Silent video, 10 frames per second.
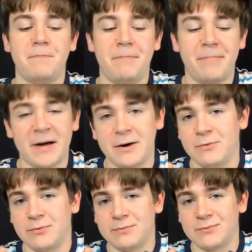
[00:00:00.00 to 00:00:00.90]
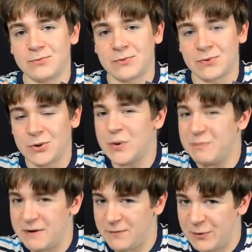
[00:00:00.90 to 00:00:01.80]
But roll with me
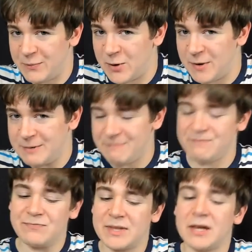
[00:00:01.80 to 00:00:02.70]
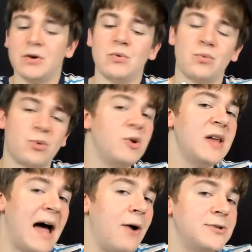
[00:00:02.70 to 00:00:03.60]
for the moment. Roll
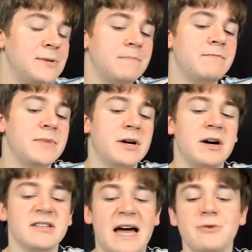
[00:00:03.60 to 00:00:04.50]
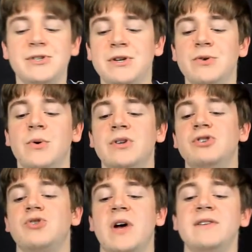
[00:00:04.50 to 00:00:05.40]
Out allows you to
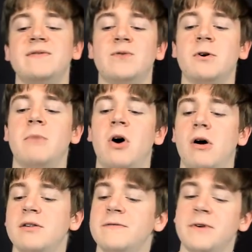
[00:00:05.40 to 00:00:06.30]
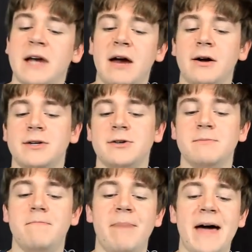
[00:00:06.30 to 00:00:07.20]
transform all of your characters
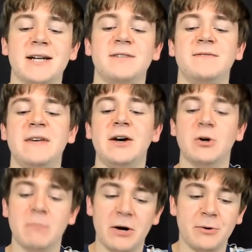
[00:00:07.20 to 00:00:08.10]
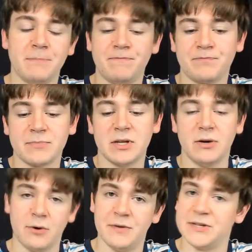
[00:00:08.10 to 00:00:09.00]
back to vehicle mode,
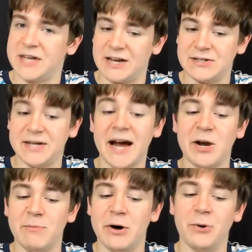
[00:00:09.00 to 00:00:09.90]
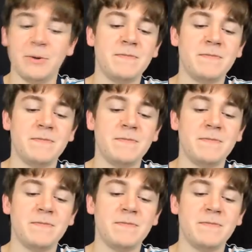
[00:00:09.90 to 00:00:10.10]
or in this case, Dino mode,